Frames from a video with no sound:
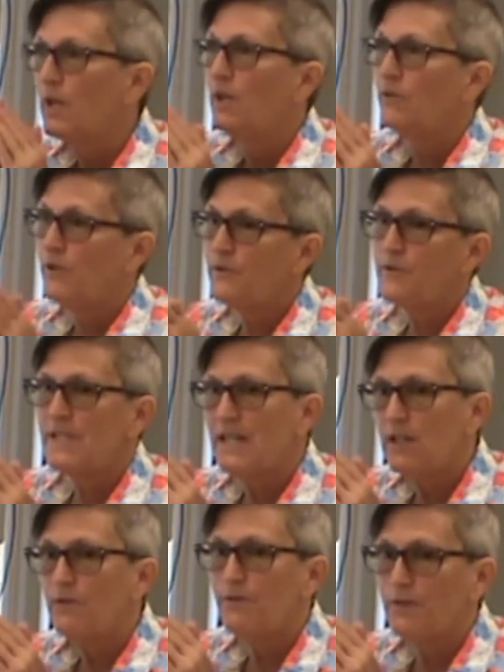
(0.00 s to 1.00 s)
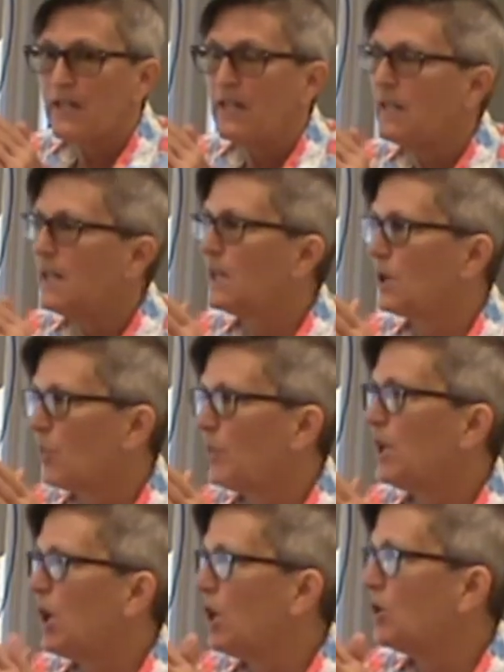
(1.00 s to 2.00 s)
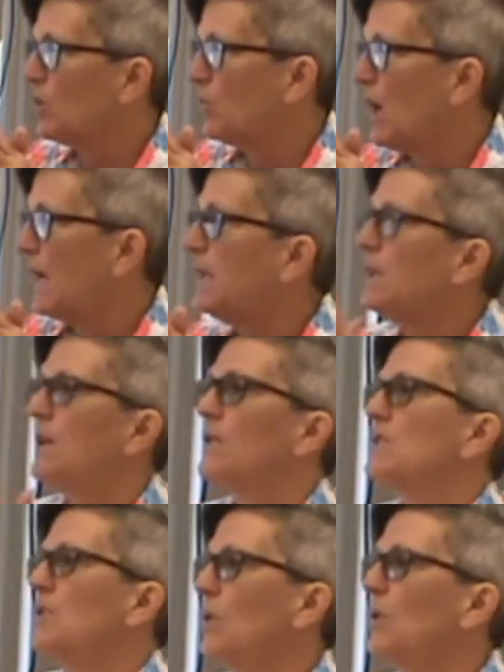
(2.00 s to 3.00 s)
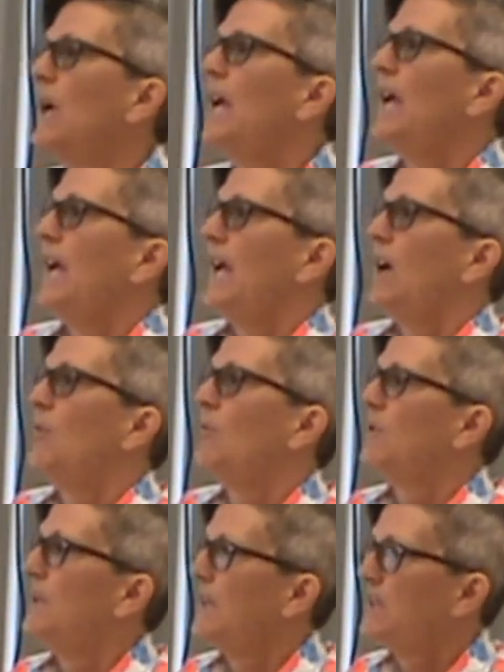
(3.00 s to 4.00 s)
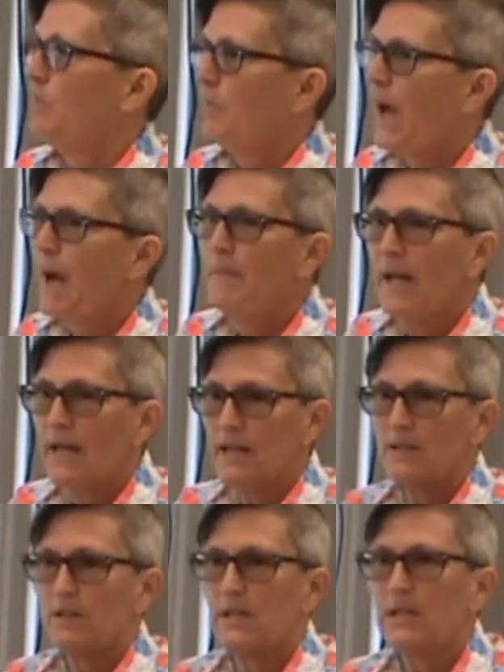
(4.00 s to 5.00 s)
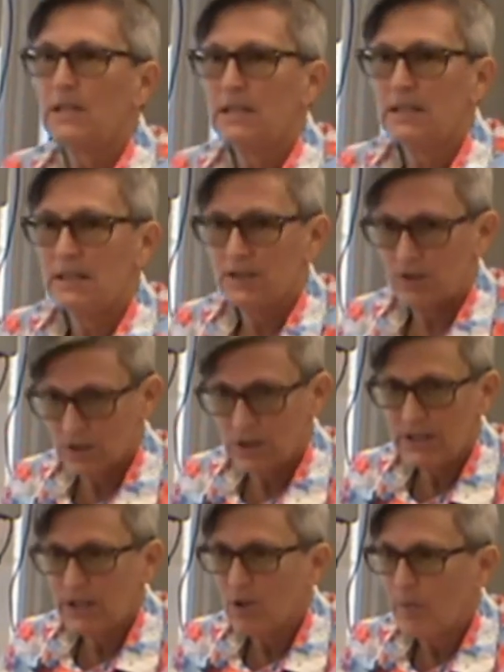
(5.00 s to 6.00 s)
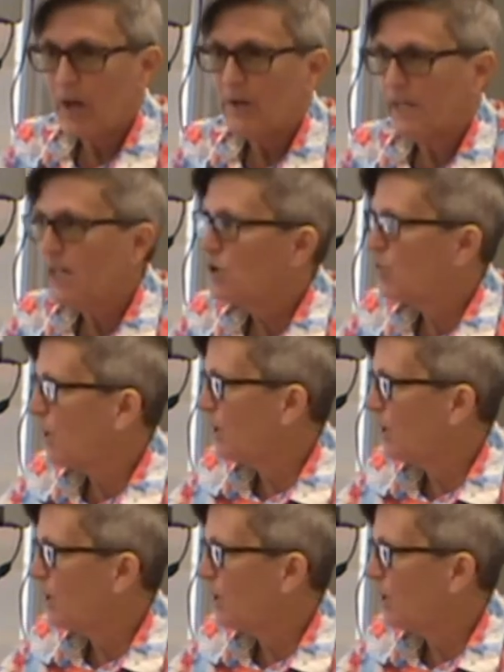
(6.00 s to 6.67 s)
15 feet and it'll be on your right. You know, so I'm not clear about each one